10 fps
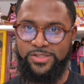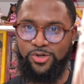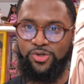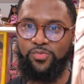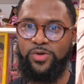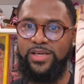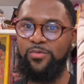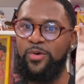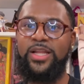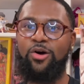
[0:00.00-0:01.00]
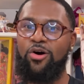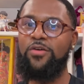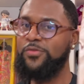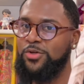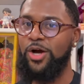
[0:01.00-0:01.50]
So you even when they're
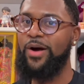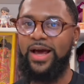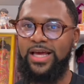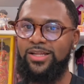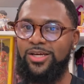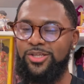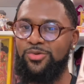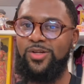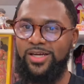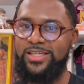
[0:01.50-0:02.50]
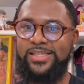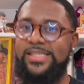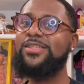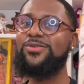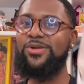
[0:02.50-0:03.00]
off, you know how they look. You look at
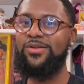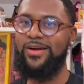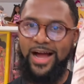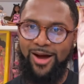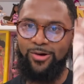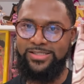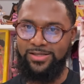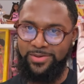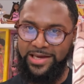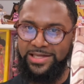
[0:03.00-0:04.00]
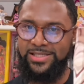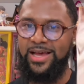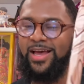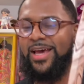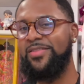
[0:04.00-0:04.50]
these and you know they're high-waisted pants.
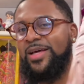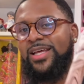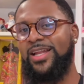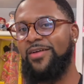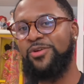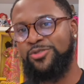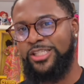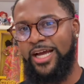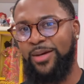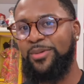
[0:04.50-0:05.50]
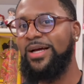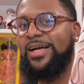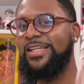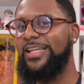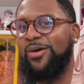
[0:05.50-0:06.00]
If they didn't have no shape,
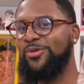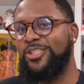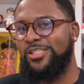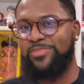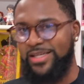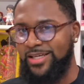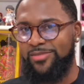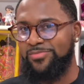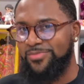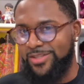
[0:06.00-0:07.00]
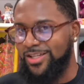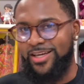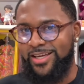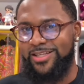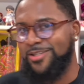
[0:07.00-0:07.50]
they would just be
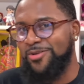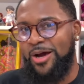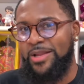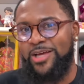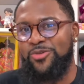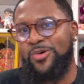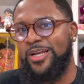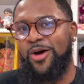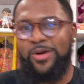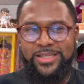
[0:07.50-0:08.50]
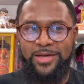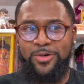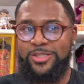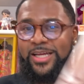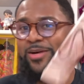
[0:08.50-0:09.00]
looking, you know, that you wouldn't know what they
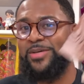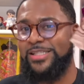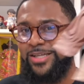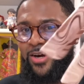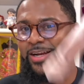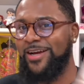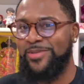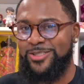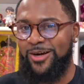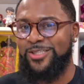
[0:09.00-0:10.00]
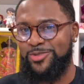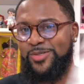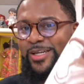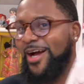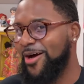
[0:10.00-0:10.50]
was. They could be a skirt, they could be dress, you
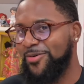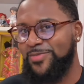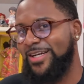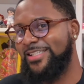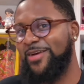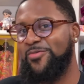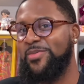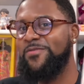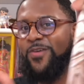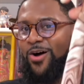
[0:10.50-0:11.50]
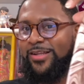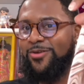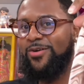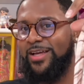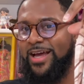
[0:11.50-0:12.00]
wouldn't know because they would be falling
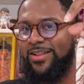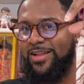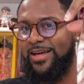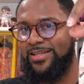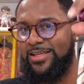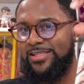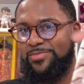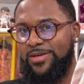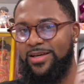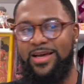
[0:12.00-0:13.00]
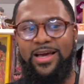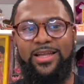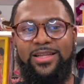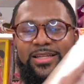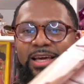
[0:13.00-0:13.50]
all together like this. But
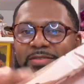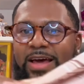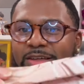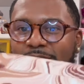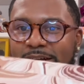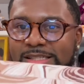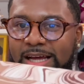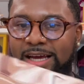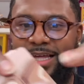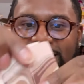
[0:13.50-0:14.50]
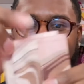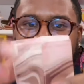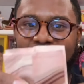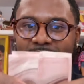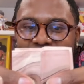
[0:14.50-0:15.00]
look, they even have the crease. Like it
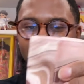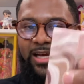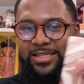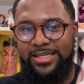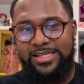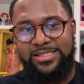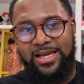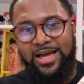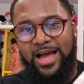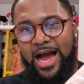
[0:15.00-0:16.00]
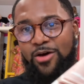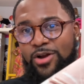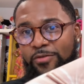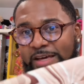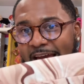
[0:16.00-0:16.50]
literally looks like these. I don't
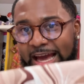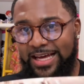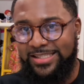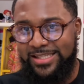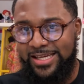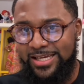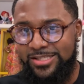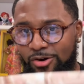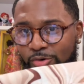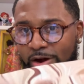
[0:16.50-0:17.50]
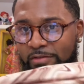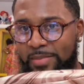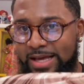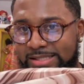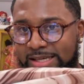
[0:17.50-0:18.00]
know if he hangs these or whoever
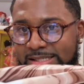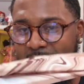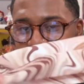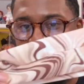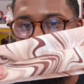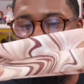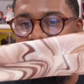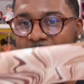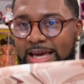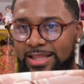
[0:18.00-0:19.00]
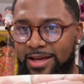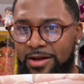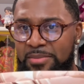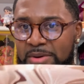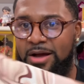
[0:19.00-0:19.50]
makes these. I don't know if they hang
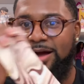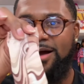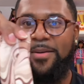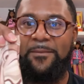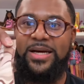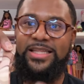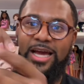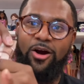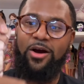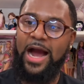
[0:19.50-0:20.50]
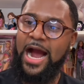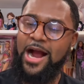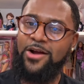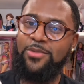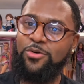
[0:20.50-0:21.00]
them, but they are
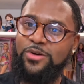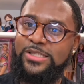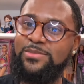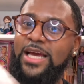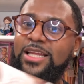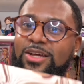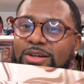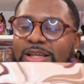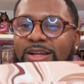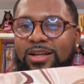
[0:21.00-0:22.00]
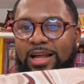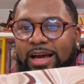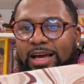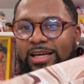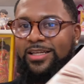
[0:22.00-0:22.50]
iron them, crease them. They literally look
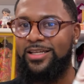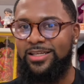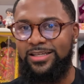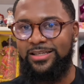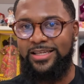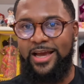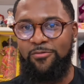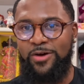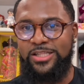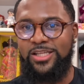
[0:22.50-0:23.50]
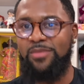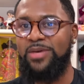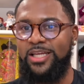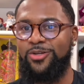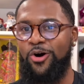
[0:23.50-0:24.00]
like they went to the
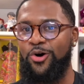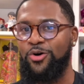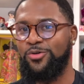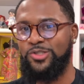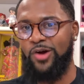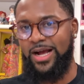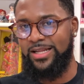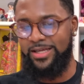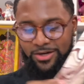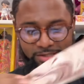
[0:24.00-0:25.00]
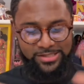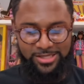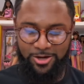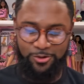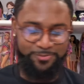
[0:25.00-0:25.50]
mini doll dry cleaners.
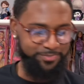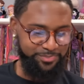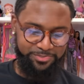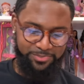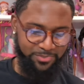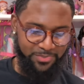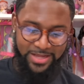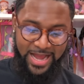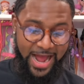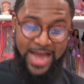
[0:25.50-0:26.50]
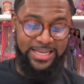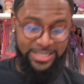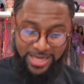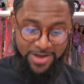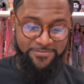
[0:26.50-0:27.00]
So I
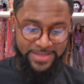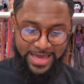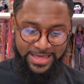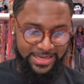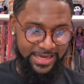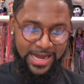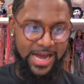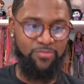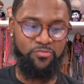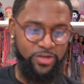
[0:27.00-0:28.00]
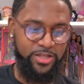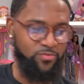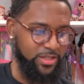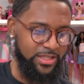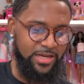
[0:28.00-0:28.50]
love that. Like I really,
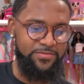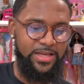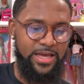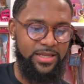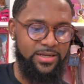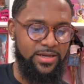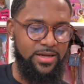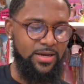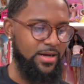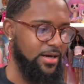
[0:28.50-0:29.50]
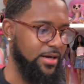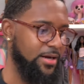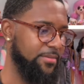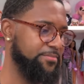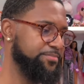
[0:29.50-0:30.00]
really love that.
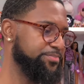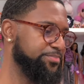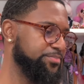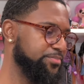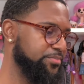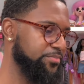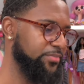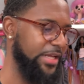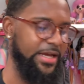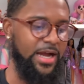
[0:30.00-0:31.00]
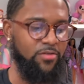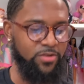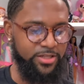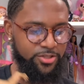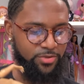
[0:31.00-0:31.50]
Um, yeah, I
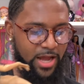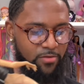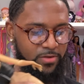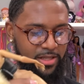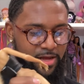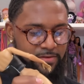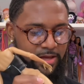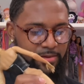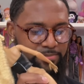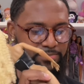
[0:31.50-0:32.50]
really do. I really love that.